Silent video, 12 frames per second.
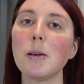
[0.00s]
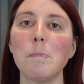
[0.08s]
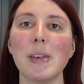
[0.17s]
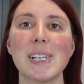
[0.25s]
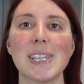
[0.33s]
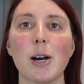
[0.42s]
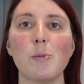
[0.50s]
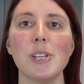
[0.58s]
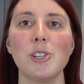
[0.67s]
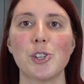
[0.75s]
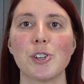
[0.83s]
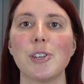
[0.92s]
because that will
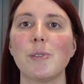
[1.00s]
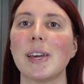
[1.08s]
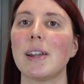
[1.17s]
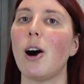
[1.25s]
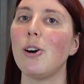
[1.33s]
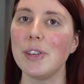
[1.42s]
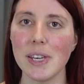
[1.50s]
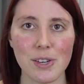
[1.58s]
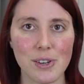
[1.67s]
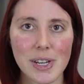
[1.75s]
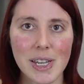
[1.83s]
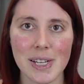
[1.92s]
ensure you get all the
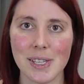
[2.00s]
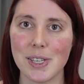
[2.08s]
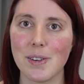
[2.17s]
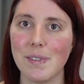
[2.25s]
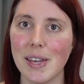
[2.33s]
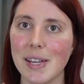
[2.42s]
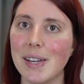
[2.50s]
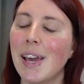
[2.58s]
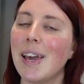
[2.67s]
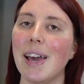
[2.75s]
ingredients you need